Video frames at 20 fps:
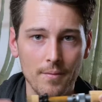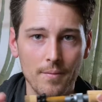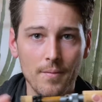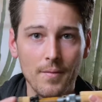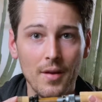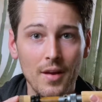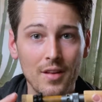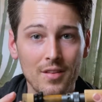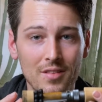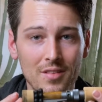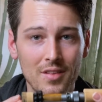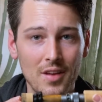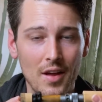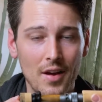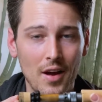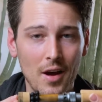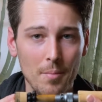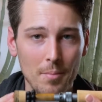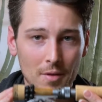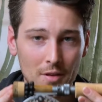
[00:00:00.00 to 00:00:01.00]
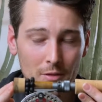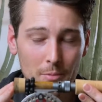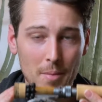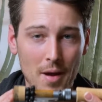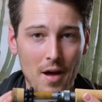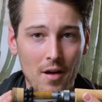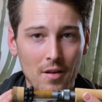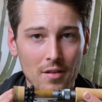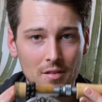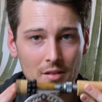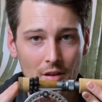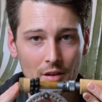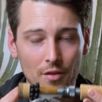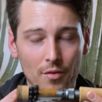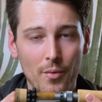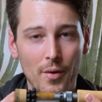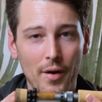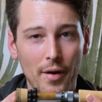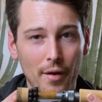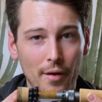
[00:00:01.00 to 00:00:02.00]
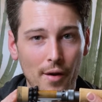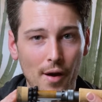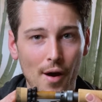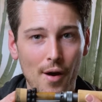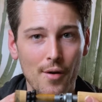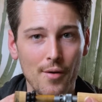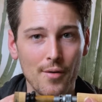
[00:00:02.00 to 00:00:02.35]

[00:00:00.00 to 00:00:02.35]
It's set up, it's balanced, and it's ready to go.